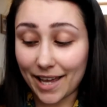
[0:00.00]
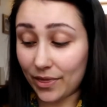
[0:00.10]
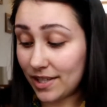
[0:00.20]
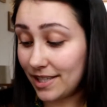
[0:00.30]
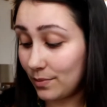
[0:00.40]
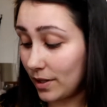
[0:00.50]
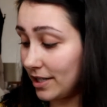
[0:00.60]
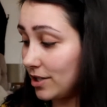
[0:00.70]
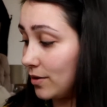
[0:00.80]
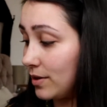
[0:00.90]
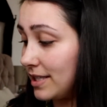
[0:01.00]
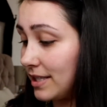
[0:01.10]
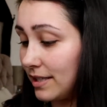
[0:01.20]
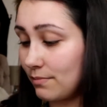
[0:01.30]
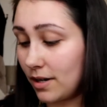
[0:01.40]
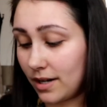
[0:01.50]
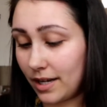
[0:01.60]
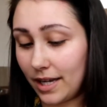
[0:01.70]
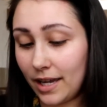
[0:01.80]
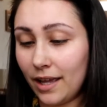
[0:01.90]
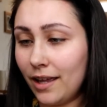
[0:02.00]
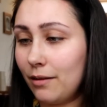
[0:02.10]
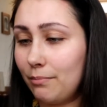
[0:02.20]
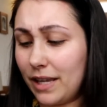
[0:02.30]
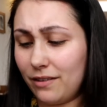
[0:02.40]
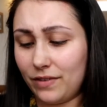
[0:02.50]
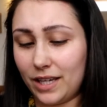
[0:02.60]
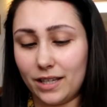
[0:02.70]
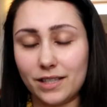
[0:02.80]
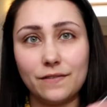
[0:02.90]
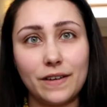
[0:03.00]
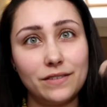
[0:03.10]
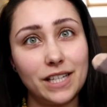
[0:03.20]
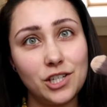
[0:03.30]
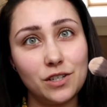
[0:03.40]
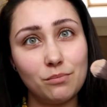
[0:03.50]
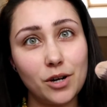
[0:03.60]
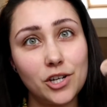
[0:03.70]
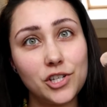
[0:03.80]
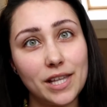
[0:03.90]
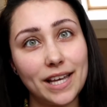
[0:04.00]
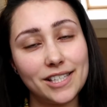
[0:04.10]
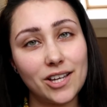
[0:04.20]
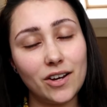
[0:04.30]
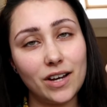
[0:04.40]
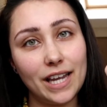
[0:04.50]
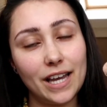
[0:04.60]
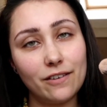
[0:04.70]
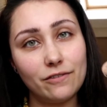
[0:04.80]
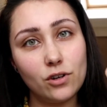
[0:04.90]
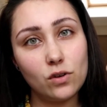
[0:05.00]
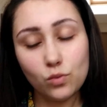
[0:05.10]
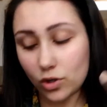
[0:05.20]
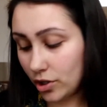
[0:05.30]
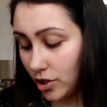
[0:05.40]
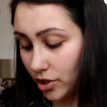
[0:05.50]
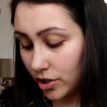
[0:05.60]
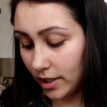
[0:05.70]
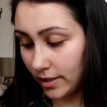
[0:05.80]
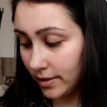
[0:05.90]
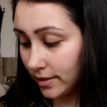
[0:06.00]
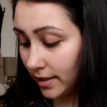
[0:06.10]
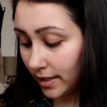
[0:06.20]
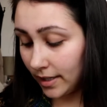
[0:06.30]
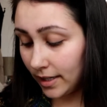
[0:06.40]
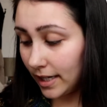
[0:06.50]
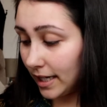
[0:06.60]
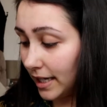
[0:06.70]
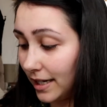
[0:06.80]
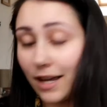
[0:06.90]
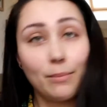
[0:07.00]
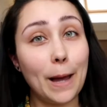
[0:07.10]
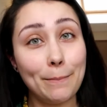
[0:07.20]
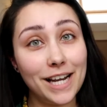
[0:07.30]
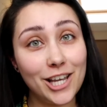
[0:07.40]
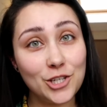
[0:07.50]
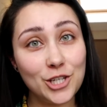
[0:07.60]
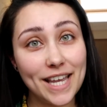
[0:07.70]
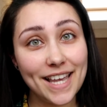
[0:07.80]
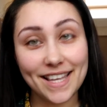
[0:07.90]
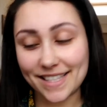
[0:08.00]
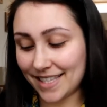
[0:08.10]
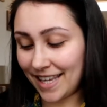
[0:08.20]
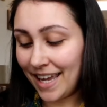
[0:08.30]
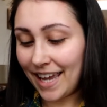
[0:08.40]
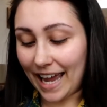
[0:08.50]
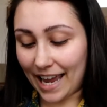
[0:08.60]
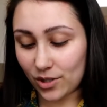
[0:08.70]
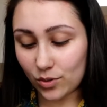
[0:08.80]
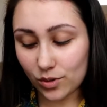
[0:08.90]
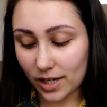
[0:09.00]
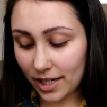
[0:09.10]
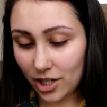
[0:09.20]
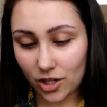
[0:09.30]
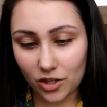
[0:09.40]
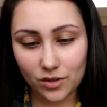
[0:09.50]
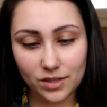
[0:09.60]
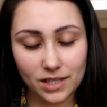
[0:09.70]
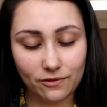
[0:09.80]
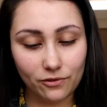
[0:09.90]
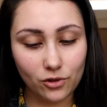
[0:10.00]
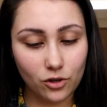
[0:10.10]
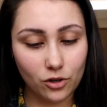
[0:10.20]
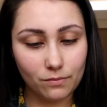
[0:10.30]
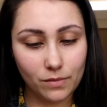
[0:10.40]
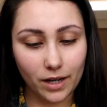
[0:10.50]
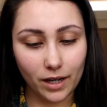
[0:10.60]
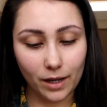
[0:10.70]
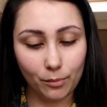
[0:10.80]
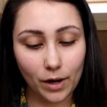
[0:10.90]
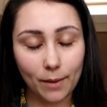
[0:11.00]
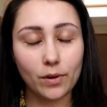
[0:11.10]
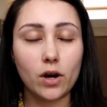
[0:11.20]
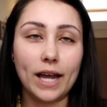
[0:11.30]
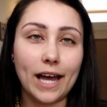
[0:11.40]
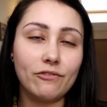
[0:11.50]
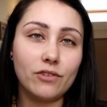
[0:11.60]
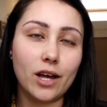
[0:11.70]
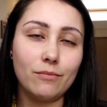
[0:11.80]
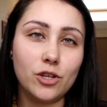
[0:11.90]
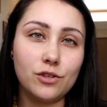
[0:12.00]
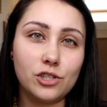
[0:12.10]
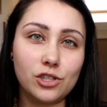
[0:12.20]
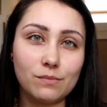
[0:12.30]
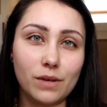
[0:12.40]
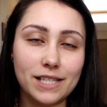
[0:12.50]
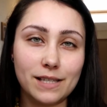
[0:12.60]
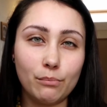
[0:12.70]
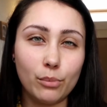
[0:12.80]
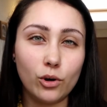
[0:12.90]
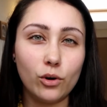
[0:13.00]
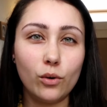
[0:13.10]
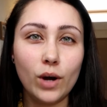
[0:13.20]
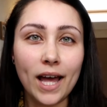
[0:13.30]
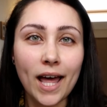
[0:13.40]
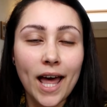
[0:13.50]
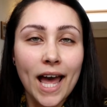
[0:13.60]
yeah, this is what I do. This is my Benefit foundation brush that I have not washed in about a million years. And all I use for my prep, I have used just my simple